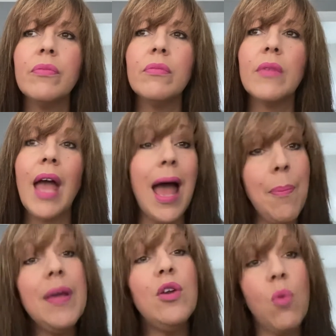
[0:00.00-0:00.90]

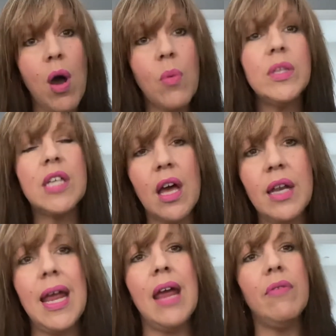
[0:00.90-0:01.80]
happy you are with
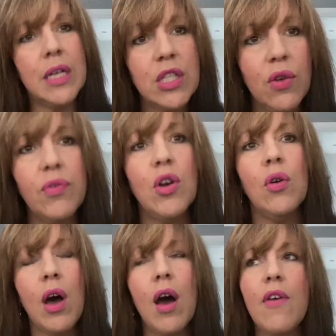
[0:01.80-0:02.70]
certain areas of
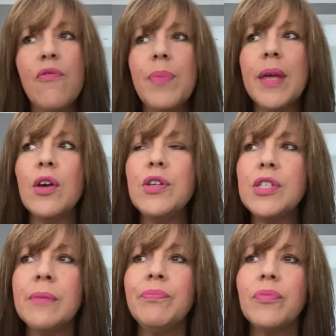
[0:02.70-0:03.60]
your life
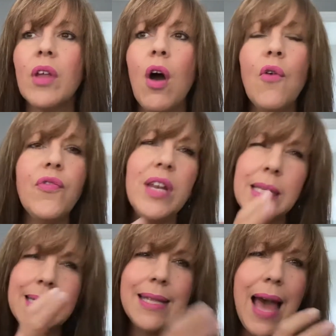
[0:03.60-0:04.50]
because often
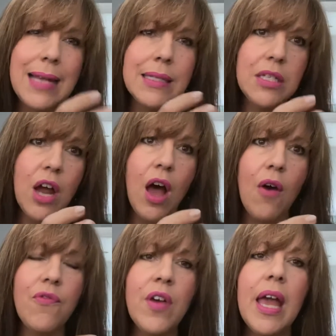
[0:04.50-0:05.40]
it's that
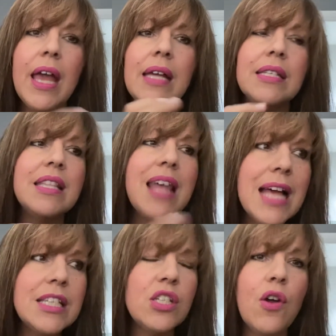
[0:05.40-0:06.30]
stuff it's
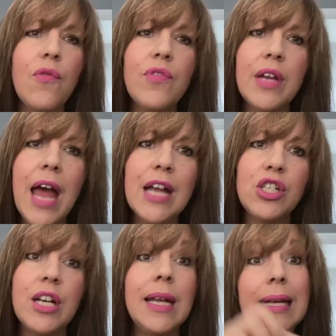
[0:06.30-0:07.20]
that stuff that
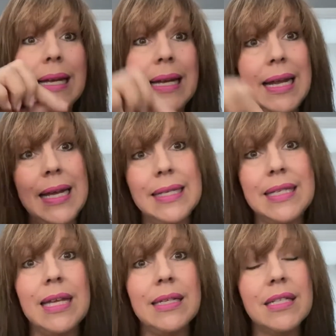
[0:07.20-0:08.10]
actually leads
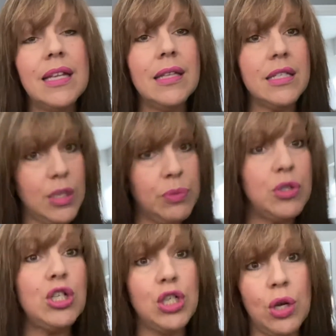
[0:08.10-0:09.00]
into the
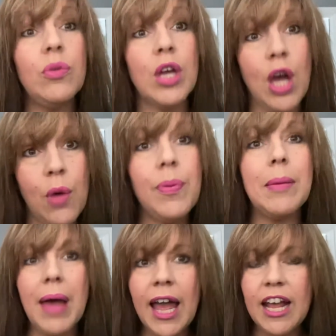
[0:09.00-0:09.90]
substitute the
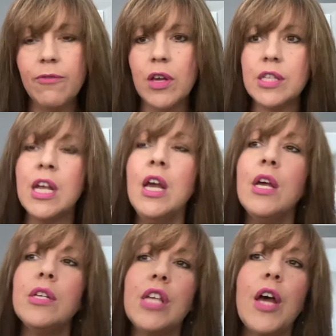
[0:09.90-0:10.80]
coping behaviors
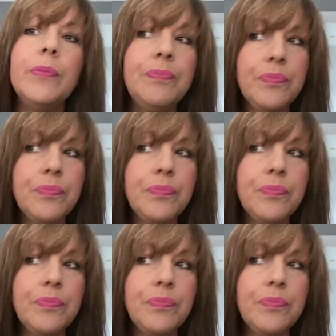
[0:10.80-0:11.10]
so